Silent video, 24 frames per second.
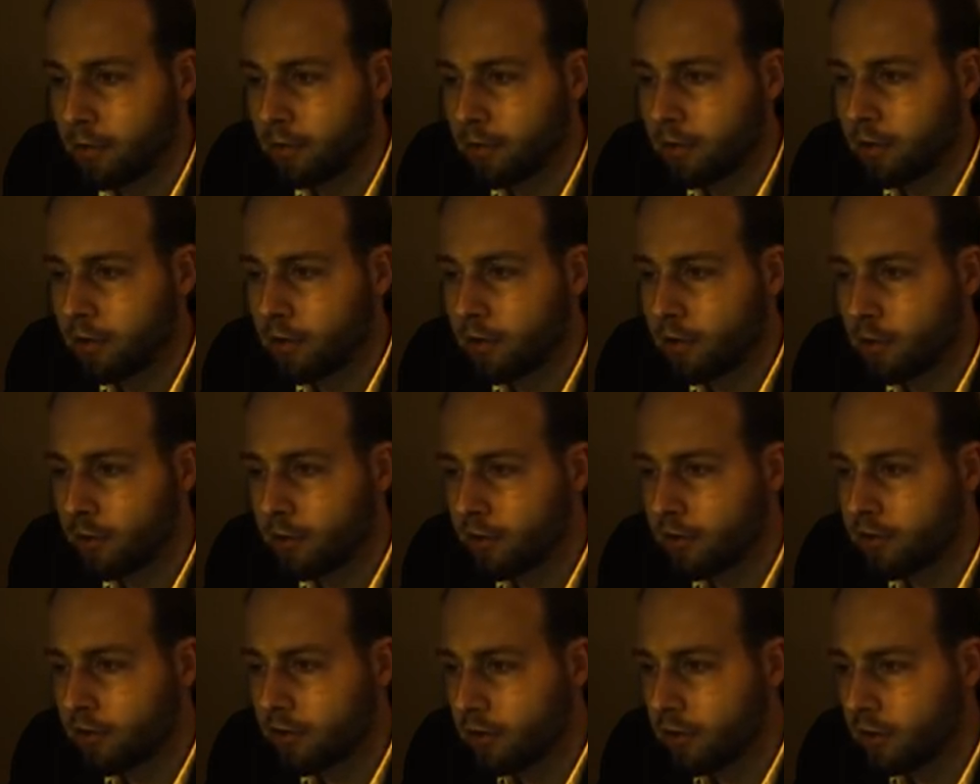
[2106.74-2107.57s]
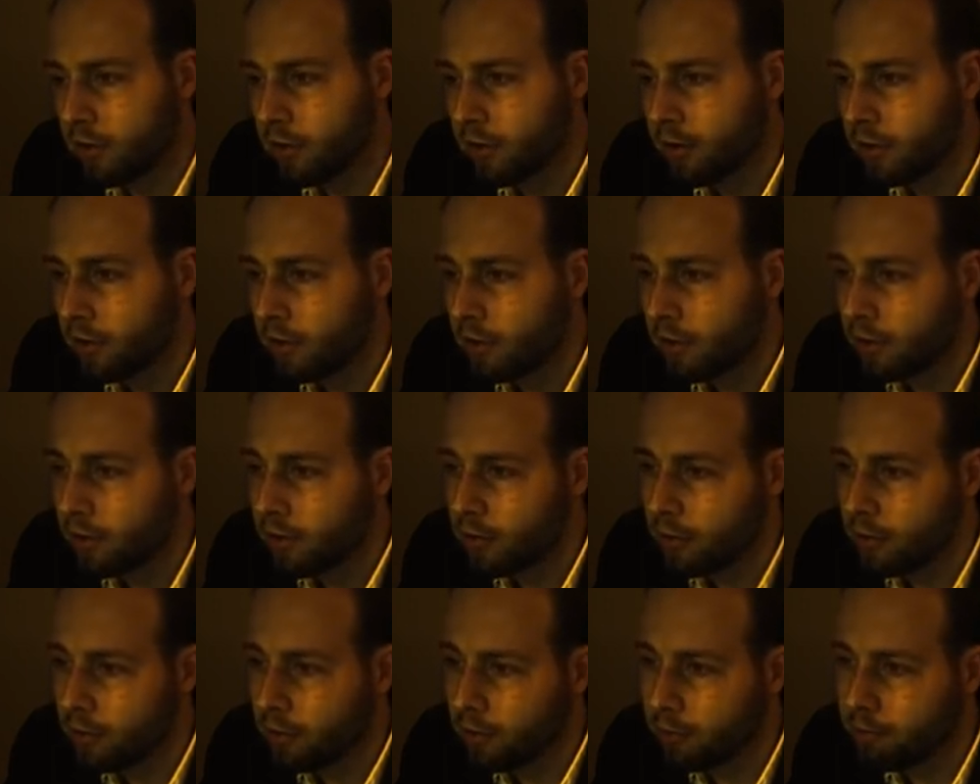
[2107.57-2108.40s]
The curate,
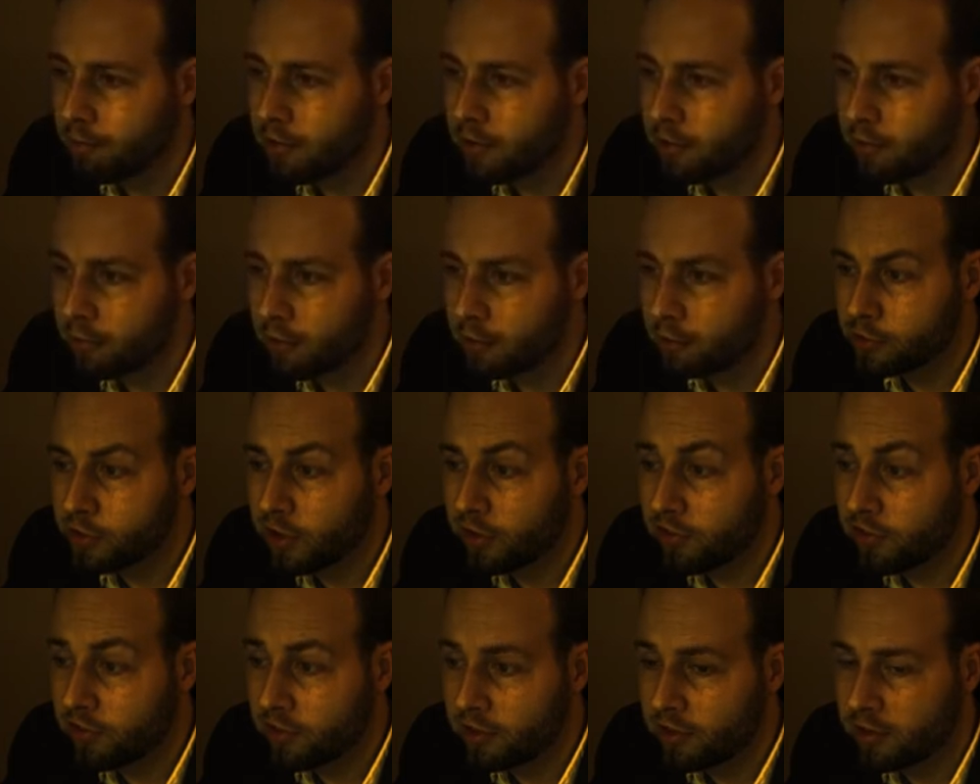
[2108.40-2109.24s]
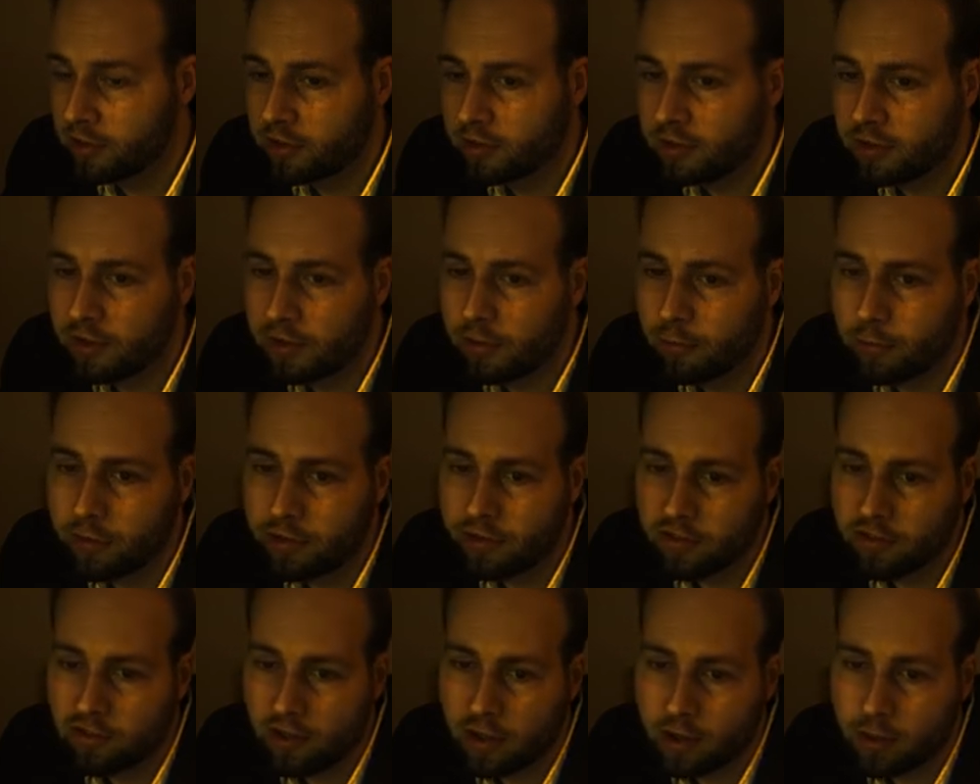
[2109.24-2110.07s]
who had been crouching silently
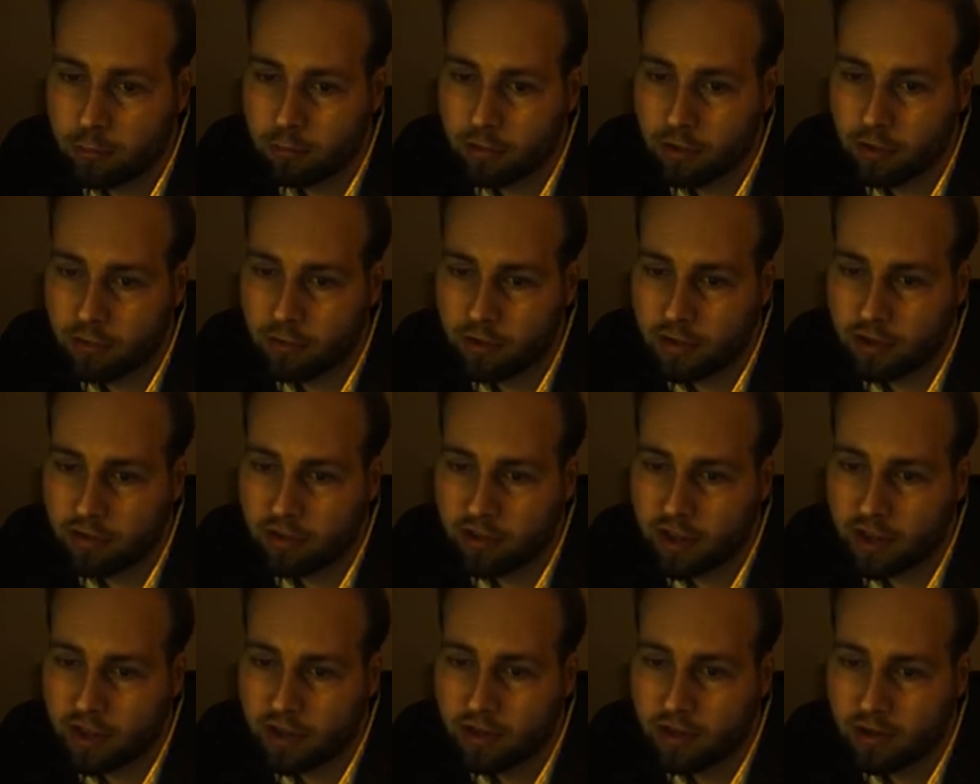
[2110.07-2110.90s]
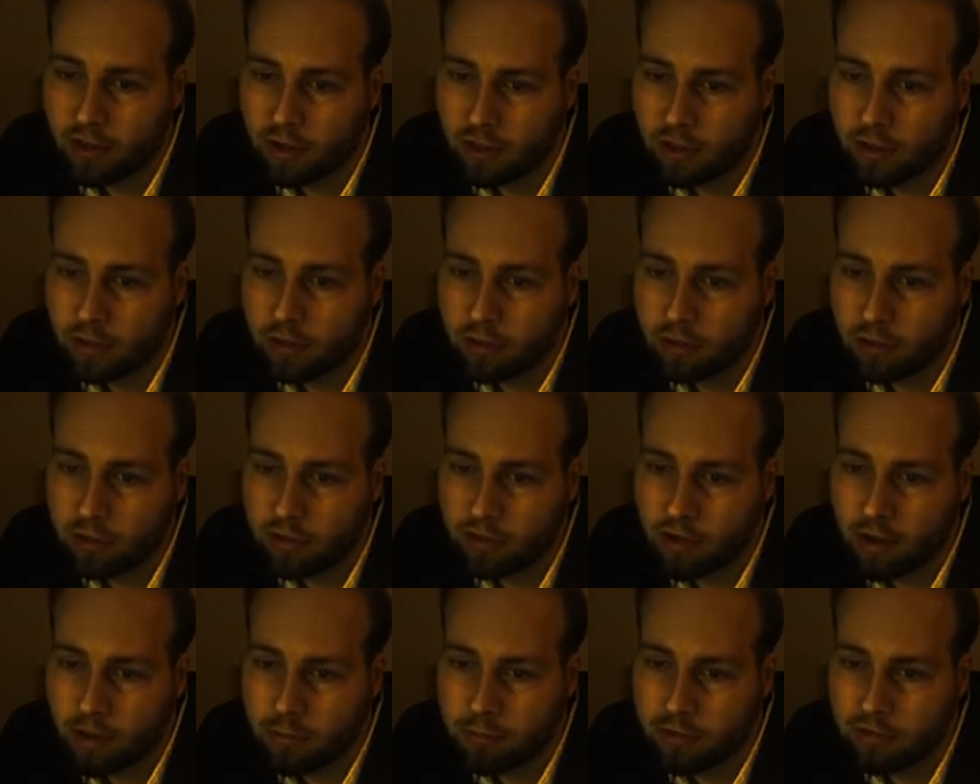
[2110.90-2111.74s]
with his arms over his head,
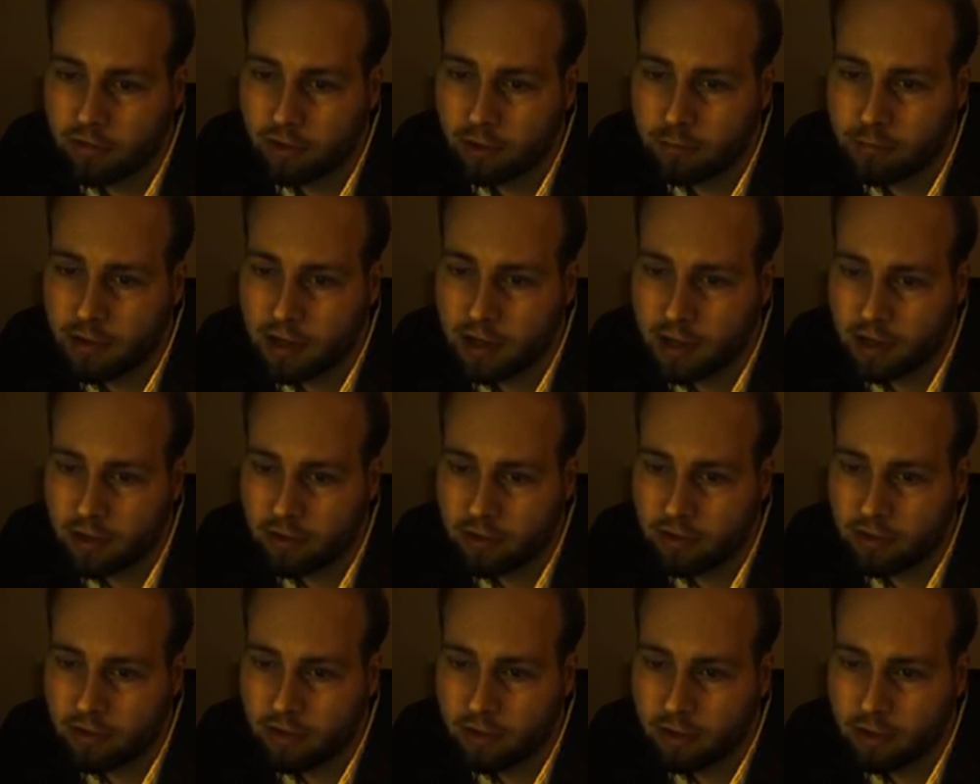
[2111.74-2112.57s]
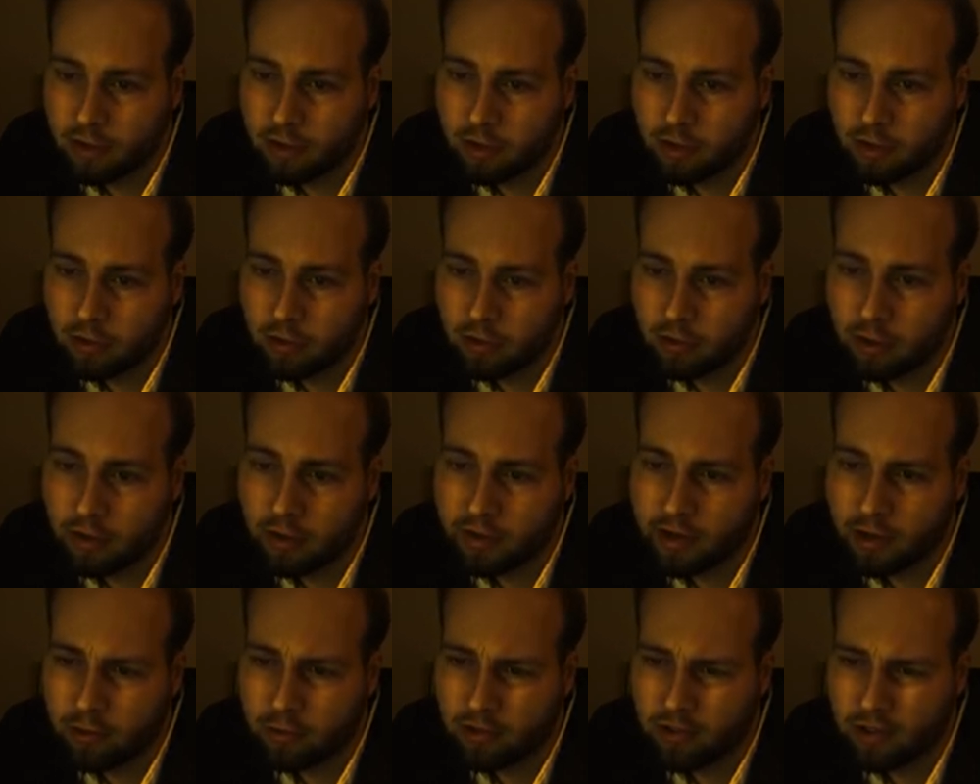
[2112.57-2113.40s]
looked up as I passed
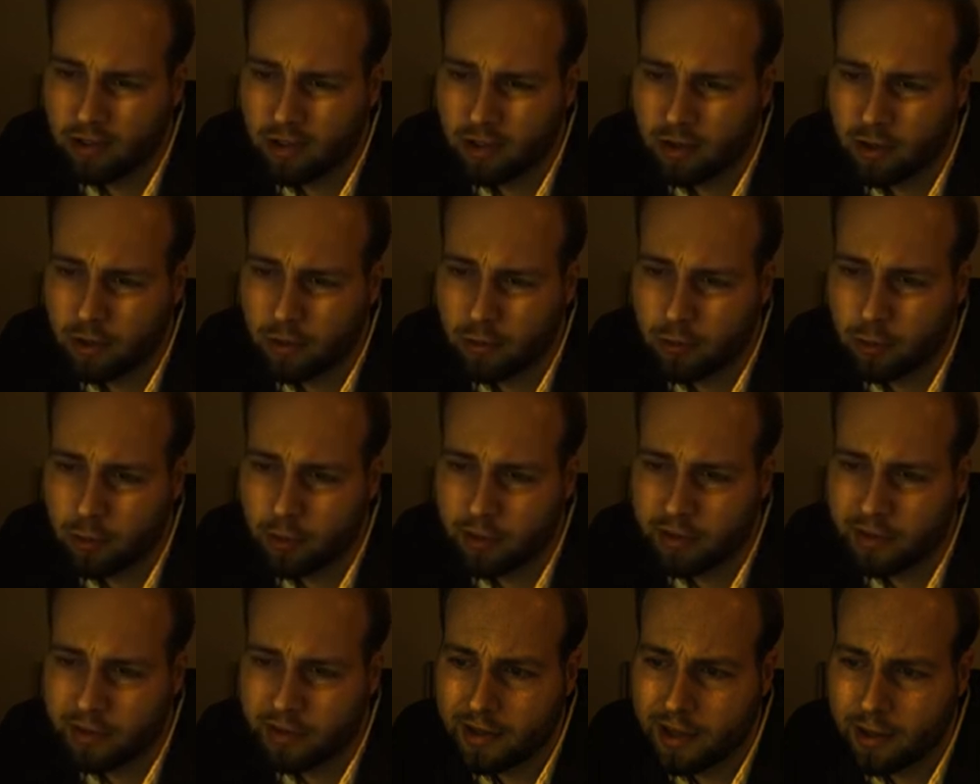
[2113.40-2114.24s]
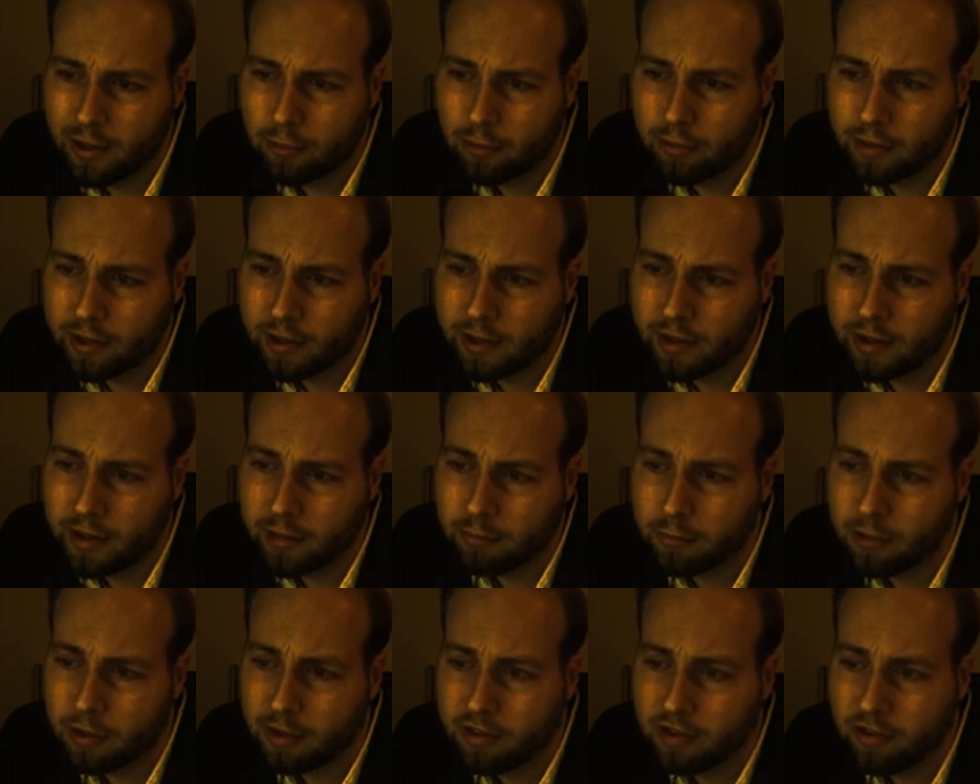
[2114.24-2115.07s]
cried out quite loudly
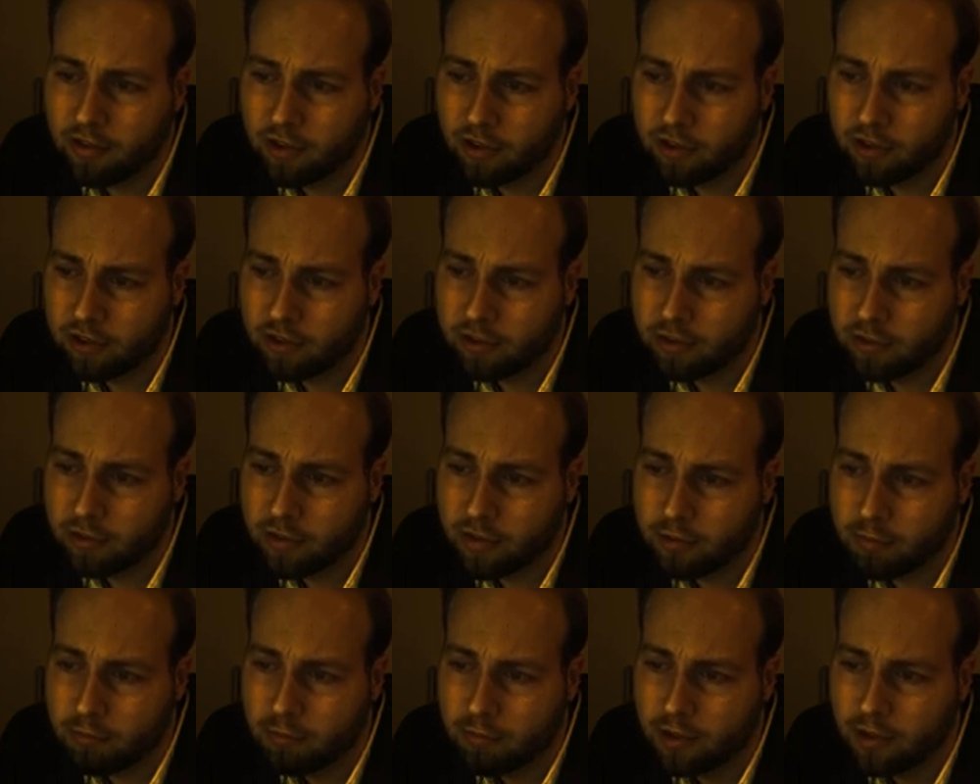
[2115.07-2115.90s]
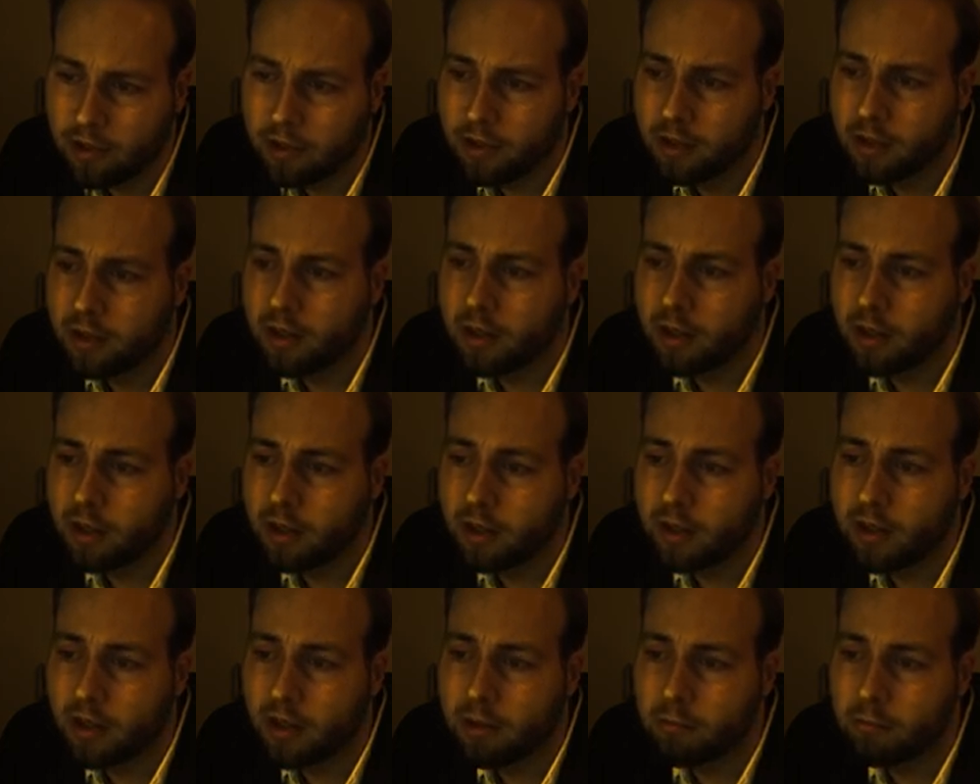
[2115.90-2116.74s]
at my desertion of him,
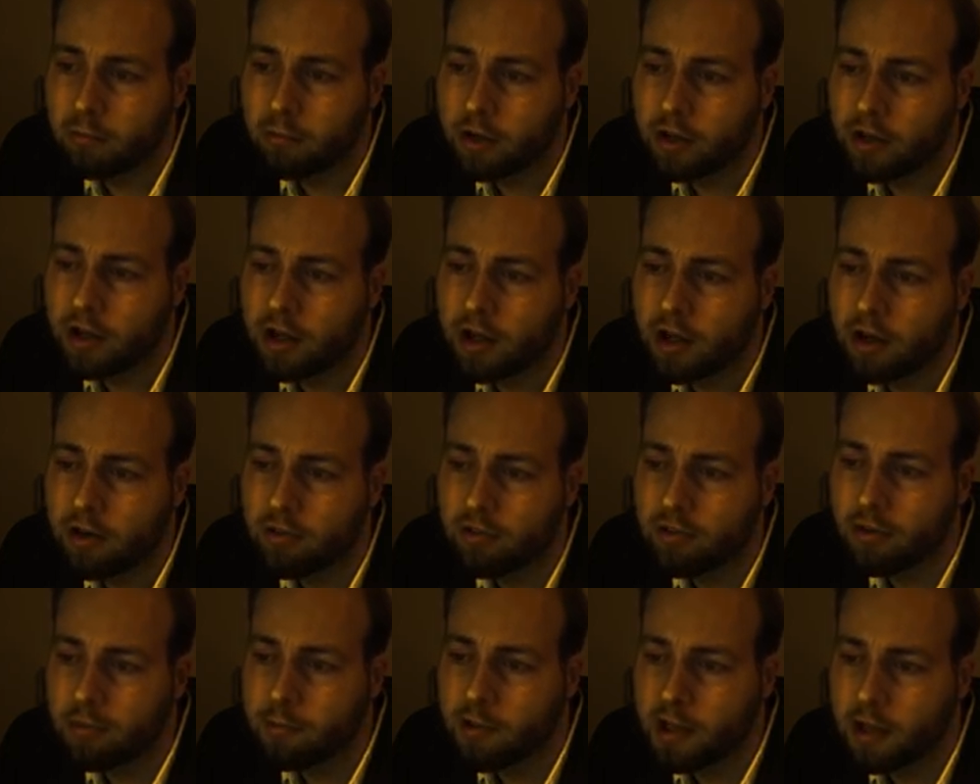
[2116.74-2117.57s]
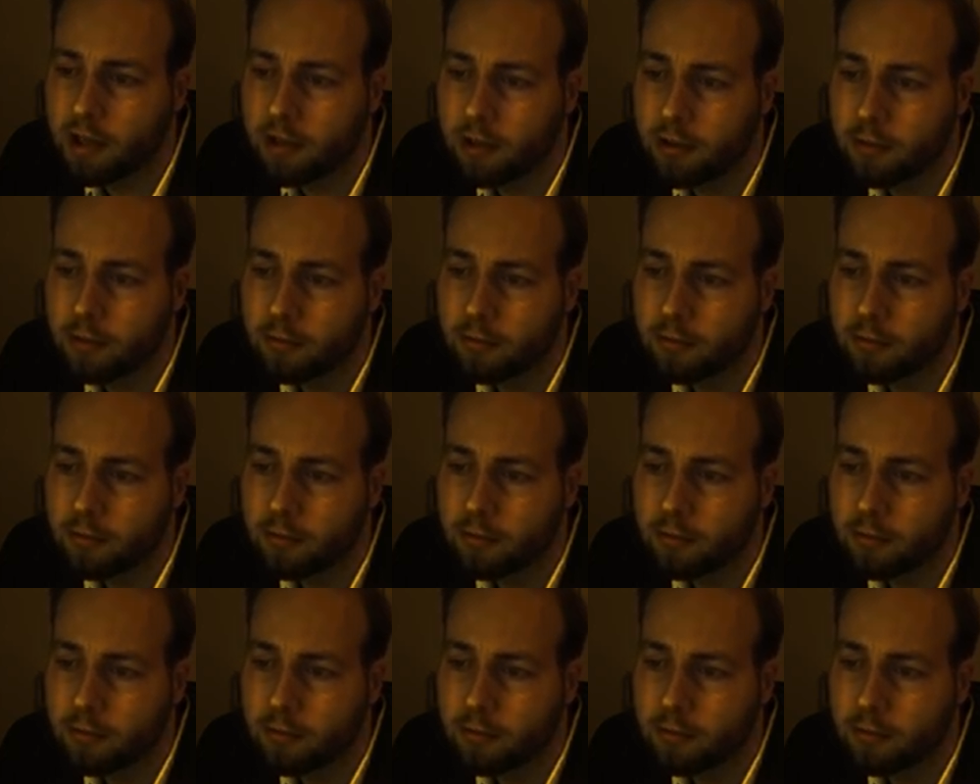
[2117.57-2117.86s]
and came running after me.